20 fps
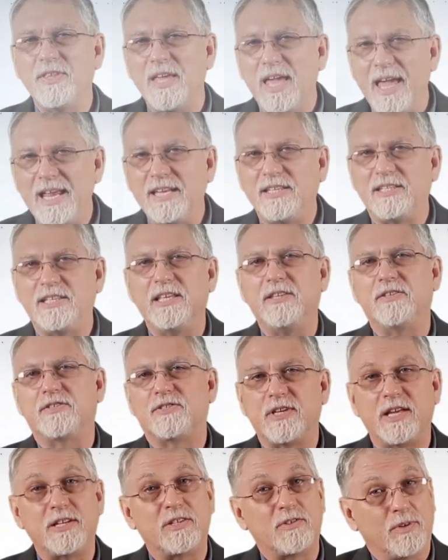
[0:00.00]
in the 18th
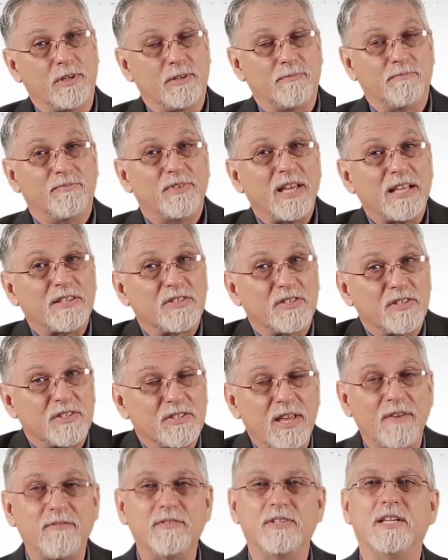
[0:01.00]
century, that's the
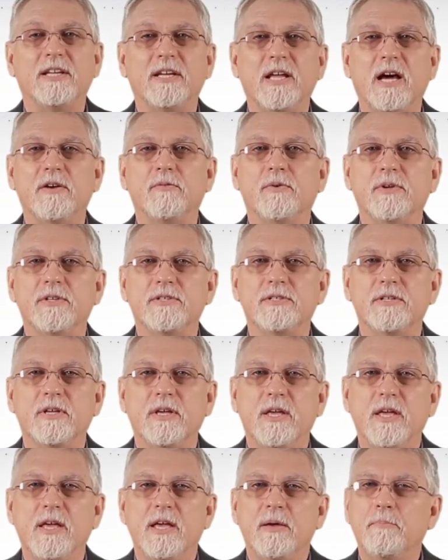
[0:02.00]
1700s,
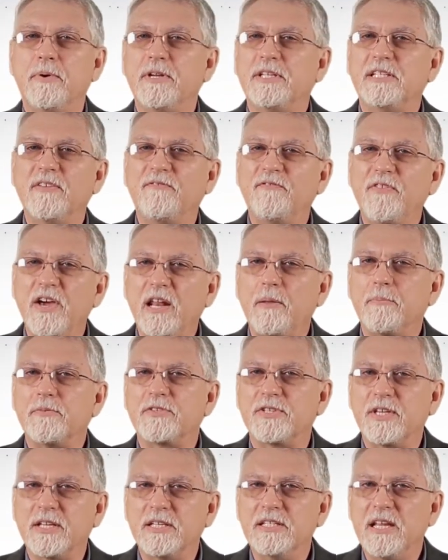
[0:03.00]
but developed
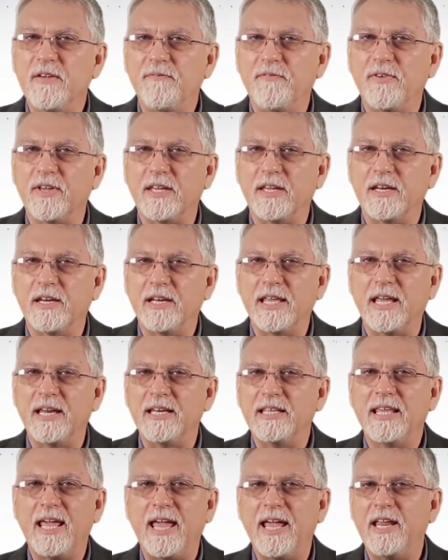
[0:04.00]
significantly
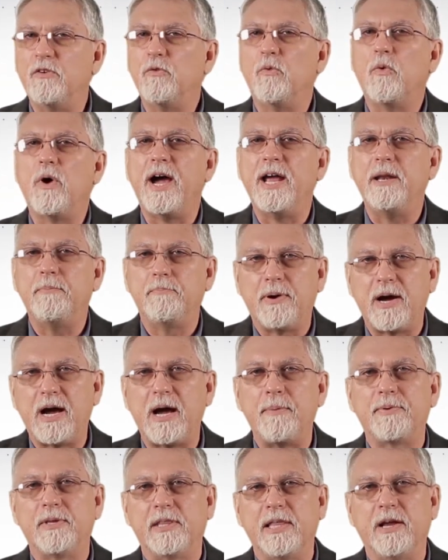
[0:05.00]
and gained wide
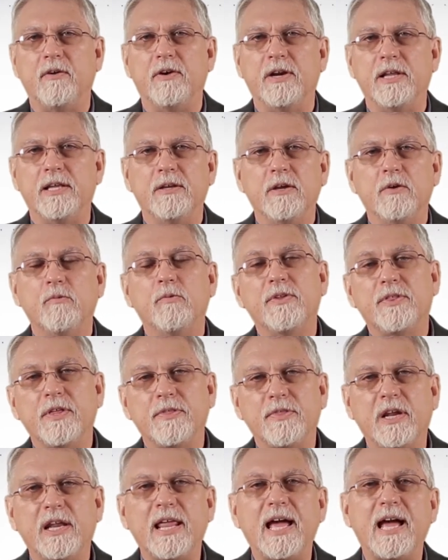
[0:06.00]
popularity
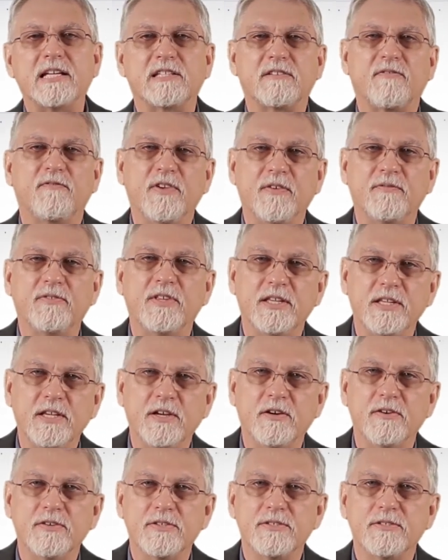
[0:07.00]
within the last 50
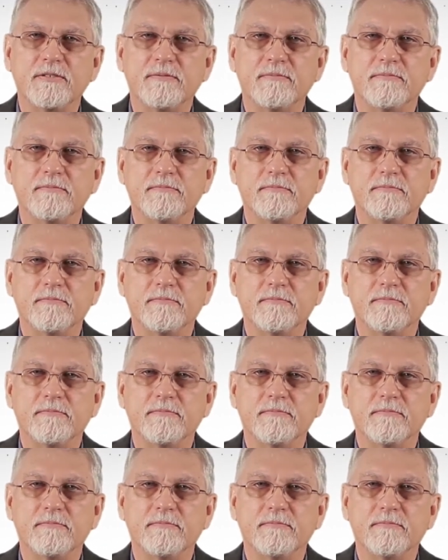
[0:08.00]
years.